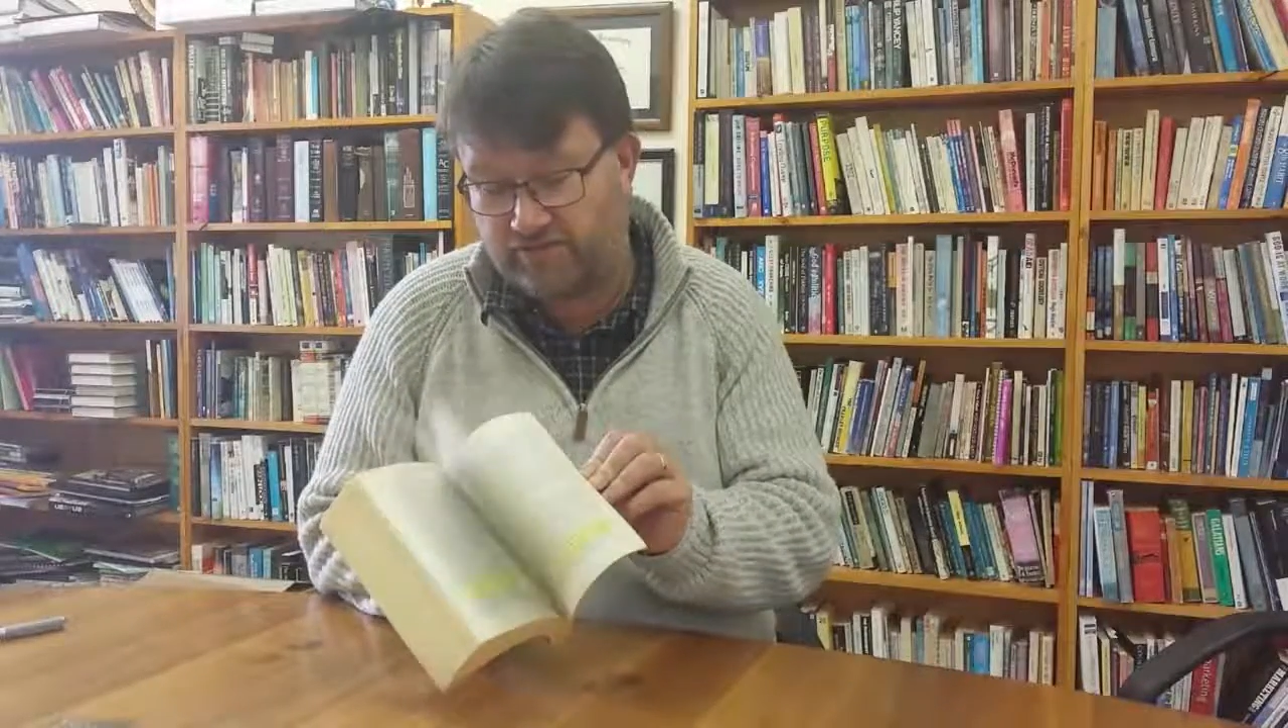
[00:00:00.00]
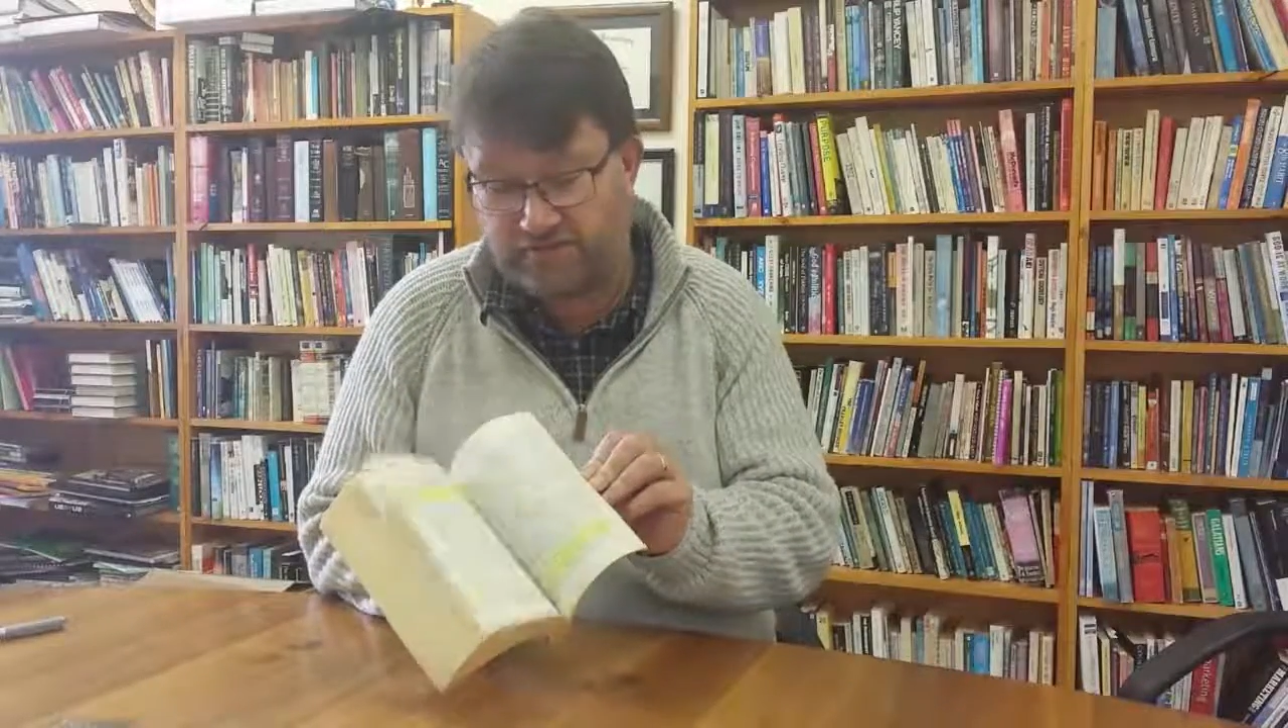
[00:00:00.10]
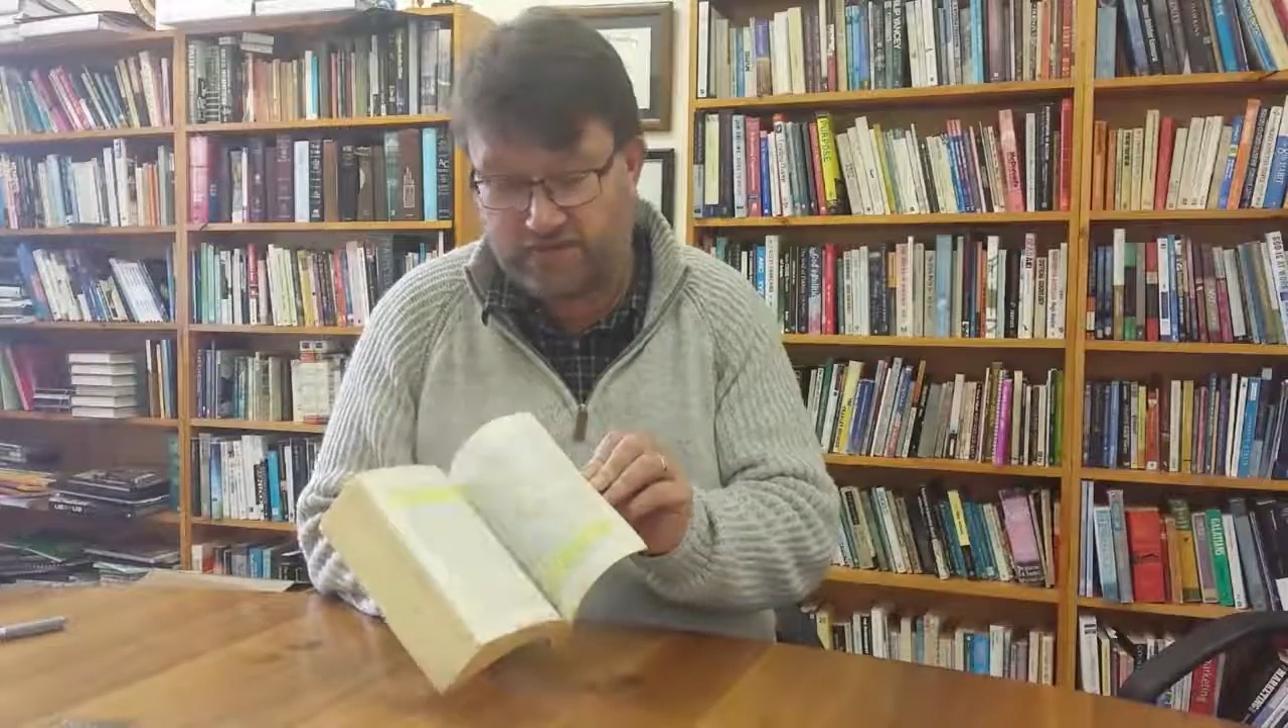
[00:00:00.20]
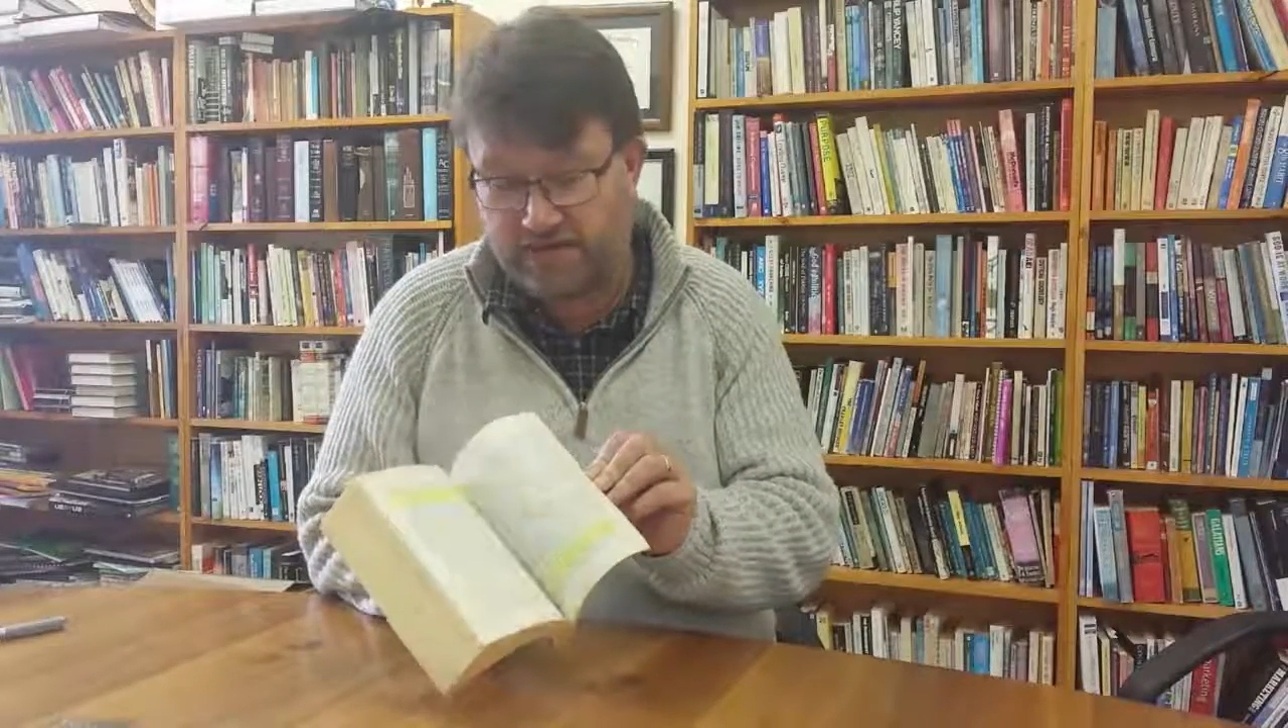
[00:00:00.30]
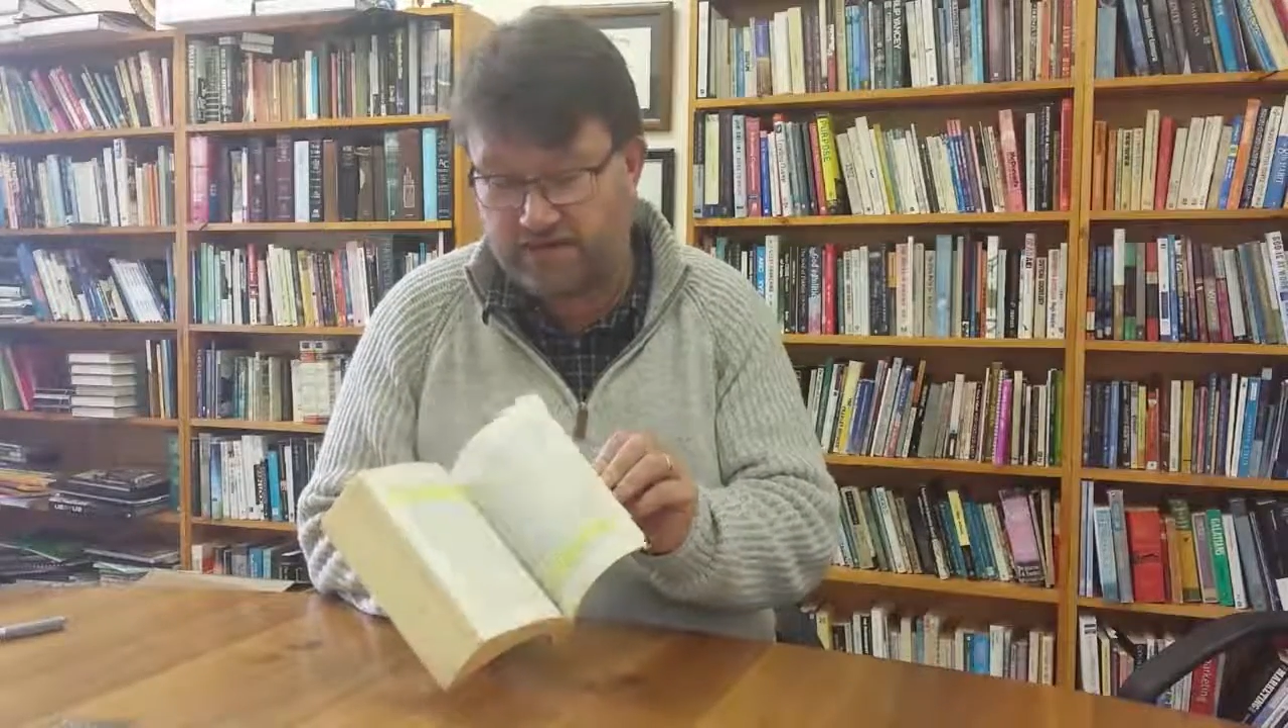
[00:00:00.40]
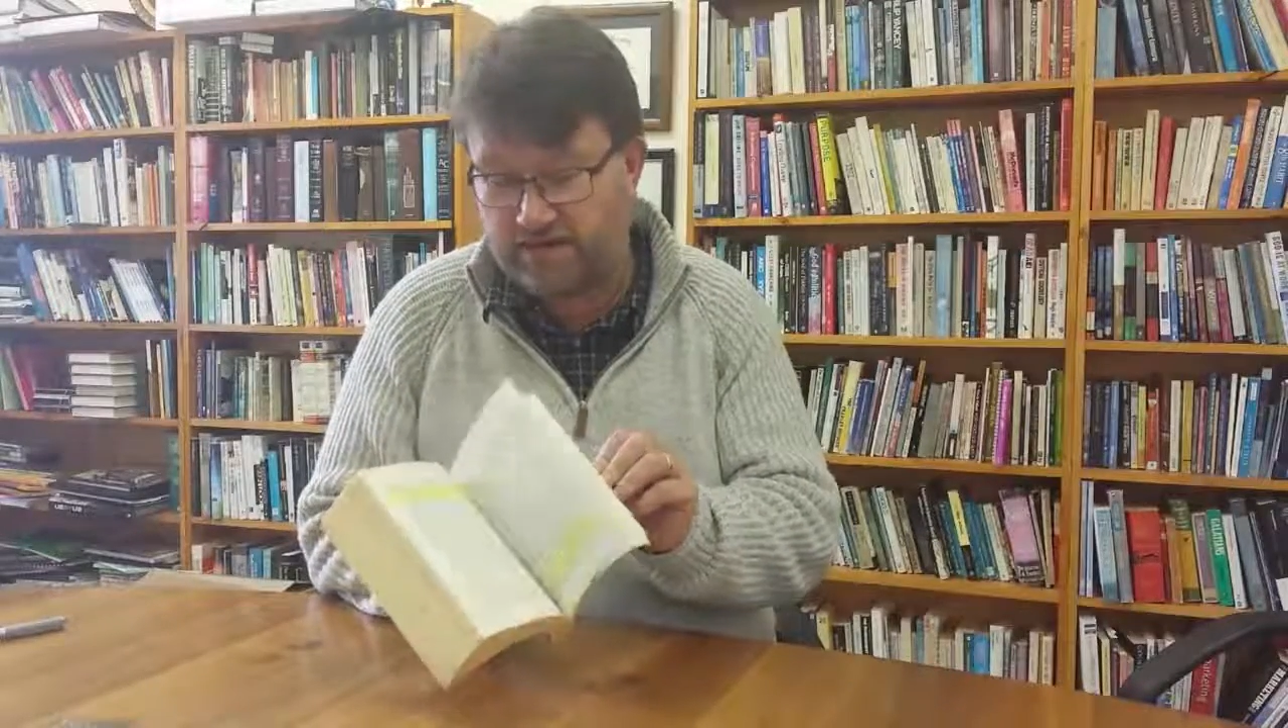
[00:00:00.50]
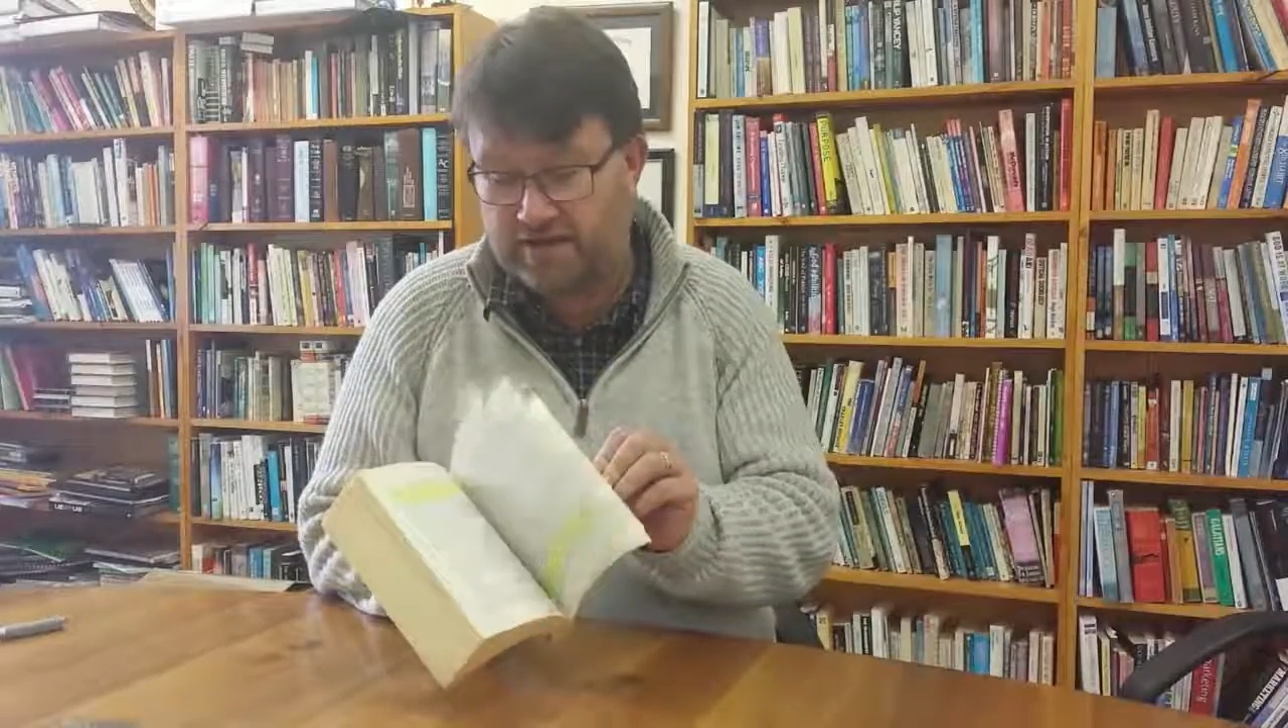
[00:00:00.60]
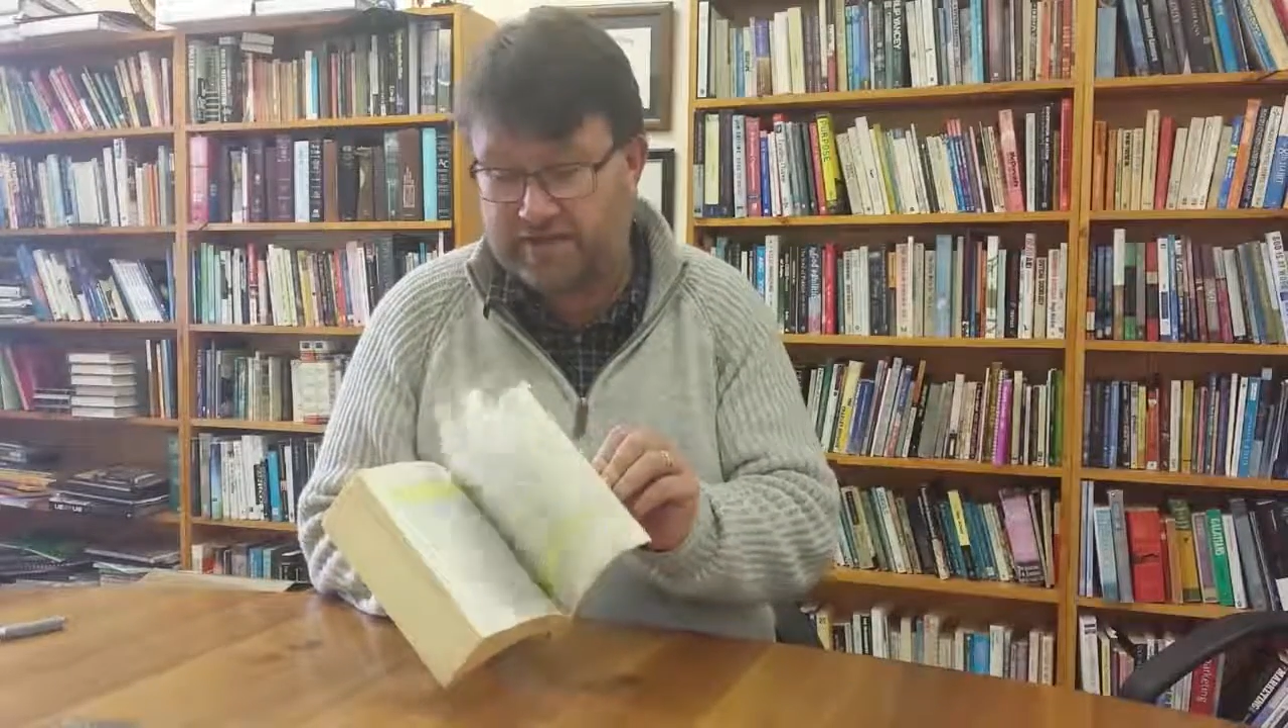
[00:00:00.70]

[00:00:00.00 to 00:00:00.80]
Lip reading: for me,